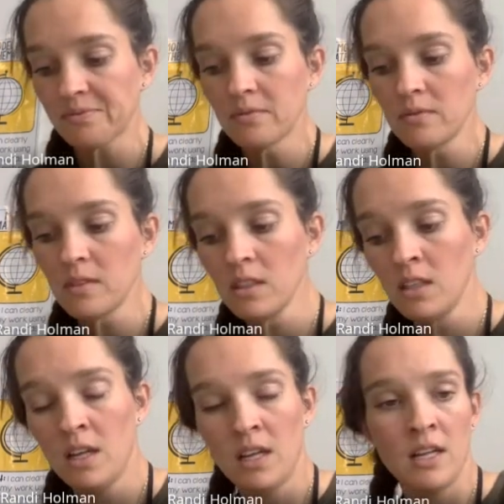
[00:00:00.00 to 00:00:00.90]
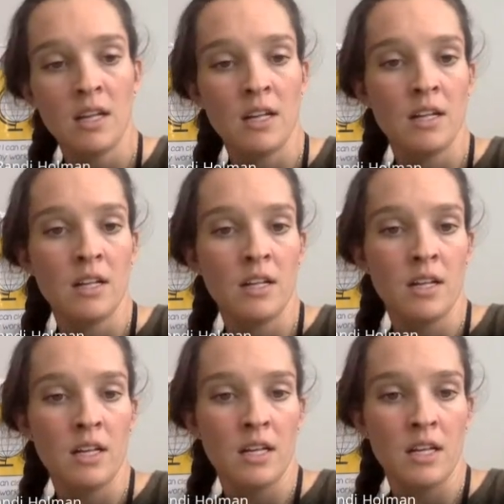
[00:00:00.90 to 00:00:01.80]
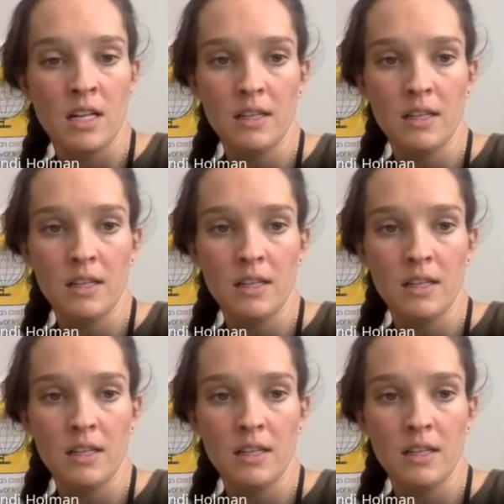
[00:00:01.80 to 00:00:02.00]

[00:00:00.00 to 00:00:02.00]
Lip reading: No one is speaking in this clip.